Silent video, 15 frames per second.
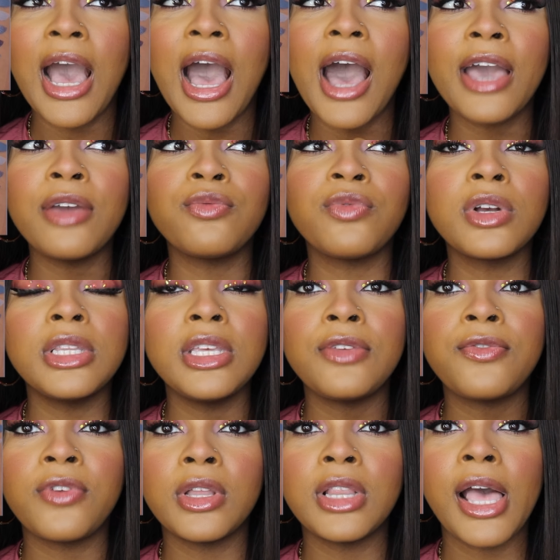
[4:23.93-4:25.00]
I really
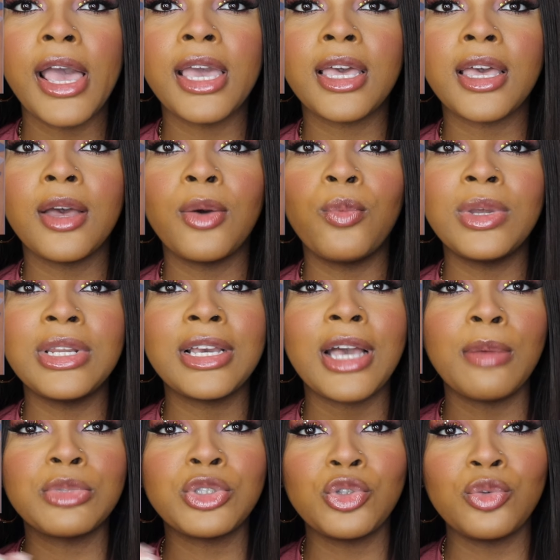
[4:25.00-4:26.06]
feel like when it
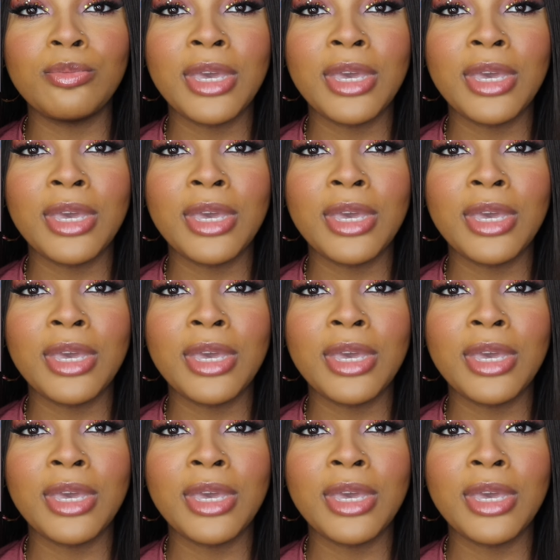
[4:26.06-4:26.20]
comes to